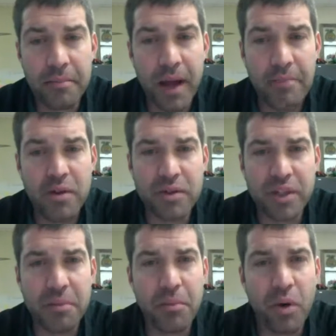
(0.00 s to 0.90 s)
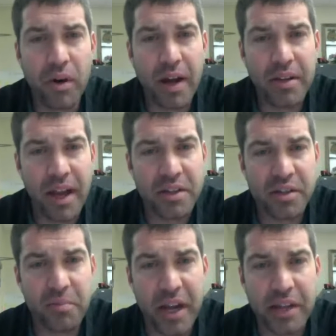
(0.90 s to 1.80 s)
using it more on the edge of
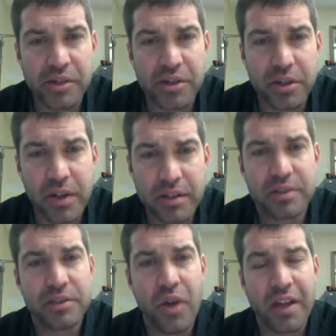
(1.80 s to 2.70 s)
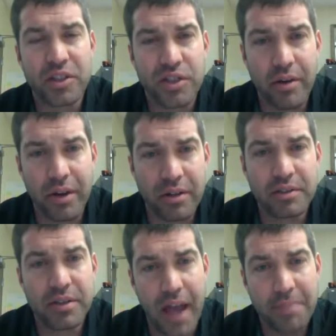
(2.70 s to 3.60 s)
major units, so like soils
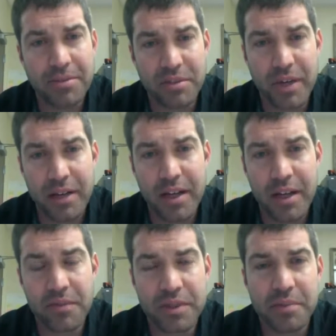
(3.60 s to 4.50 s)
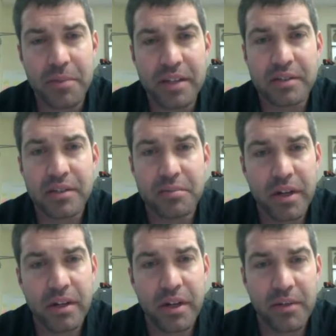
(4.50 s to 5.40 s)
happens to be at the end of a semester, but
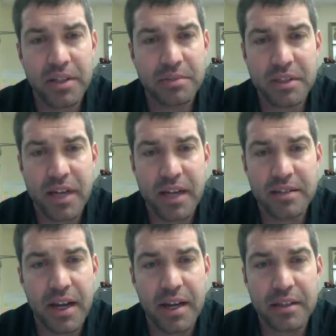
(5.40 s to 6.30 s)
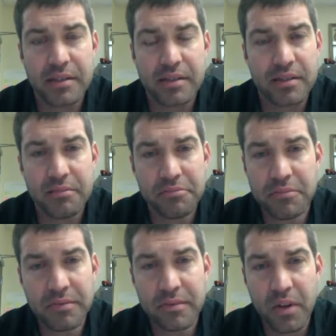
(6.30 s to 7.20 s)
otherwise besides that, it's
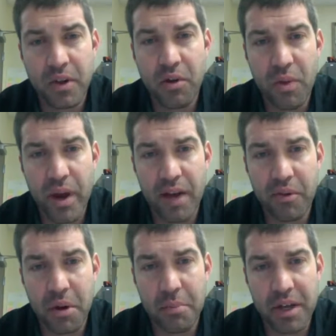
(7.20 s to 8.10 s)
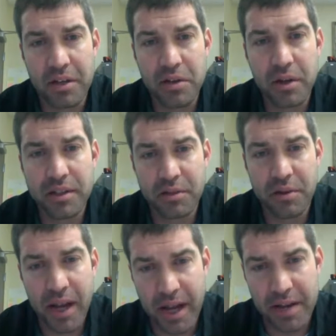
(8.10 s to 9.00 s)
whenever a big unit. So when I
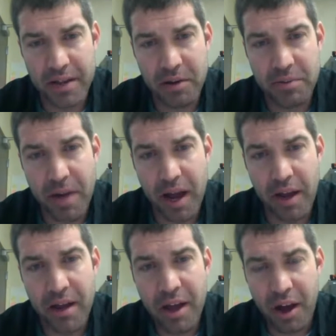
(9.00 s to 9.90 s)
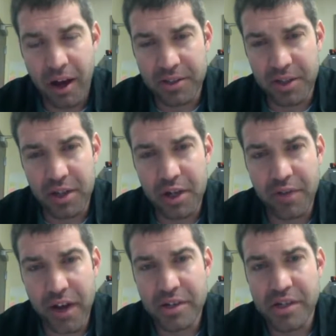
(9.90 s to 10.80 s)
got done with my alternative
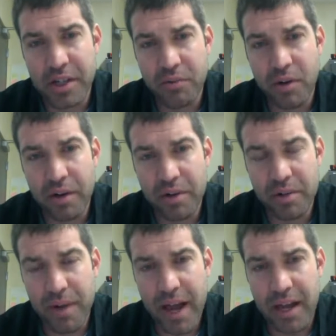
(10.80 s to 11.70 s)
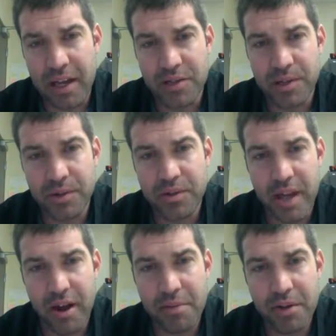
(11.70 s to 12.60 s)
energy one with my ag issues, now
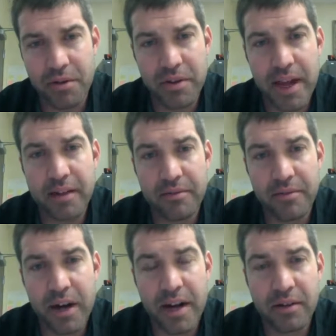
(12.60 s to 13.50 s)
I'm doing that right now.